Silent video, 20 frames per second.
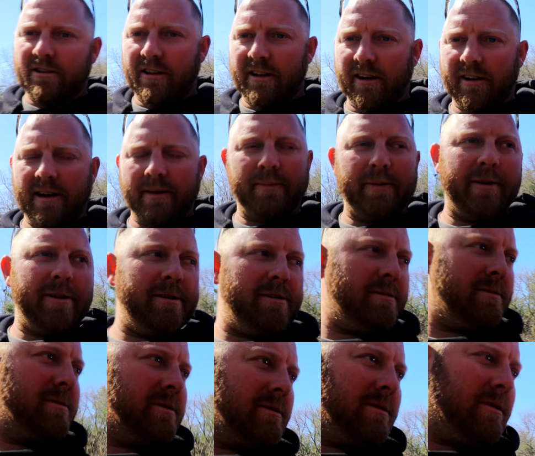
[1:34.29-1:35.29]
and all that crap in
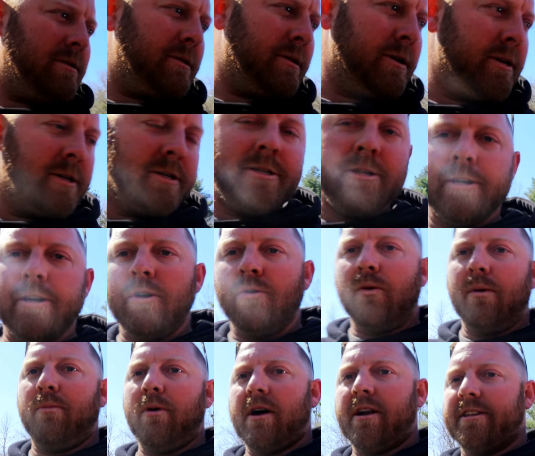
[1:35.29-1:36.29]
here, so
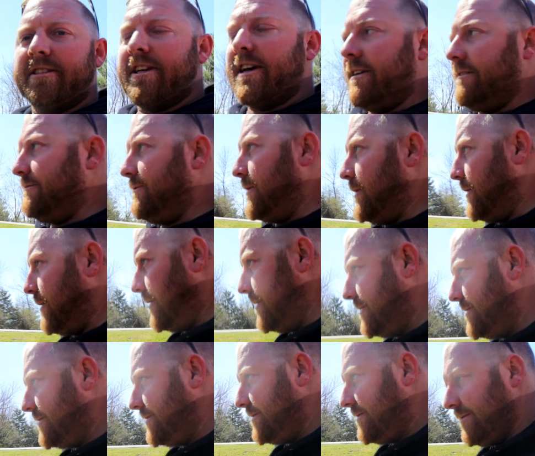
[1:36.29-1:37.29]
we brought a tent for
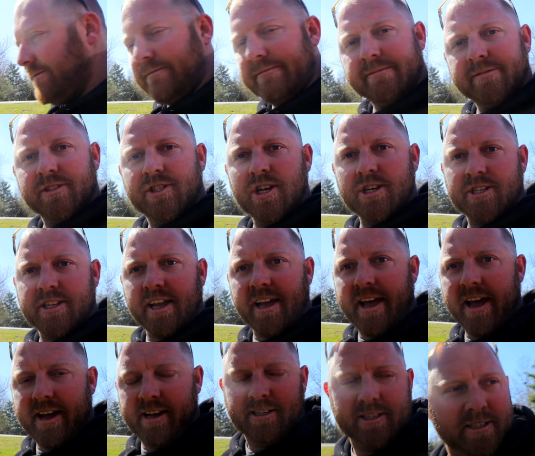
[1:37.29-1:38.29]
just in
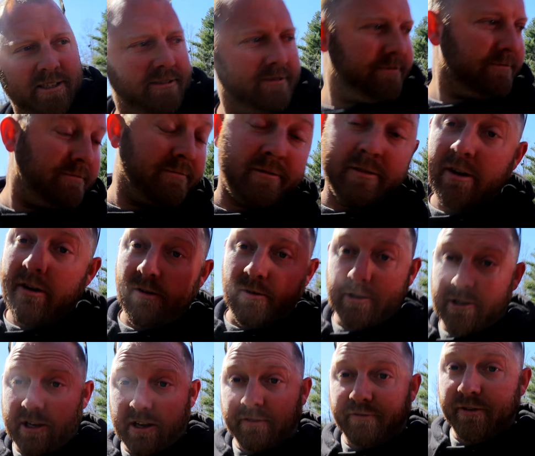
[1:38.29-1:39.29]
case.
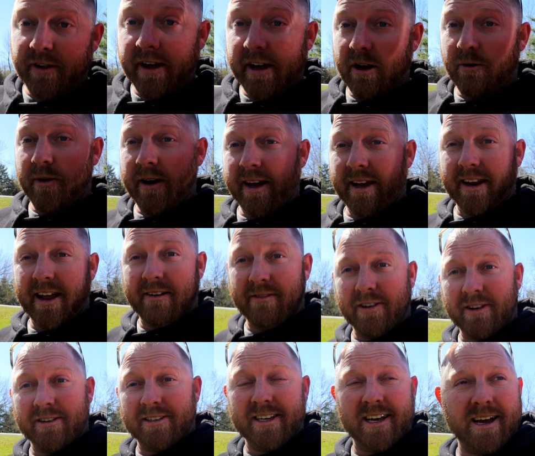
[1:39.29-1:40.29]
We're just gonna fling it, wing it, and have a
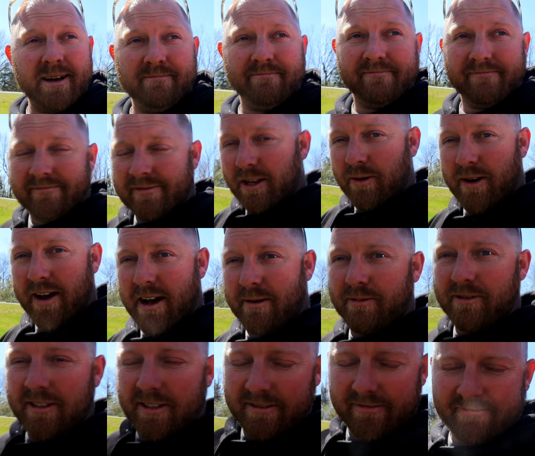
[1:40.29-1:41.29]
good time. See what
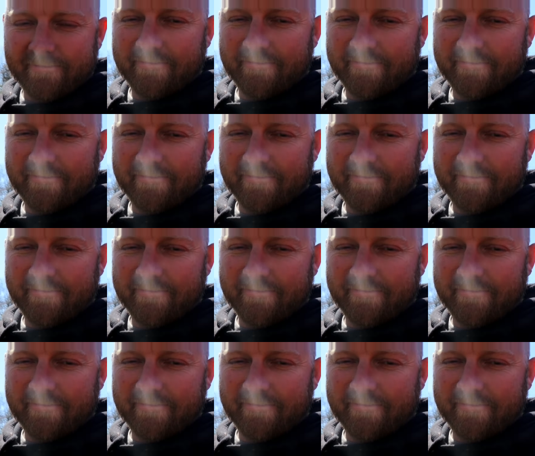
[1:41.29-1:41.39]
happens.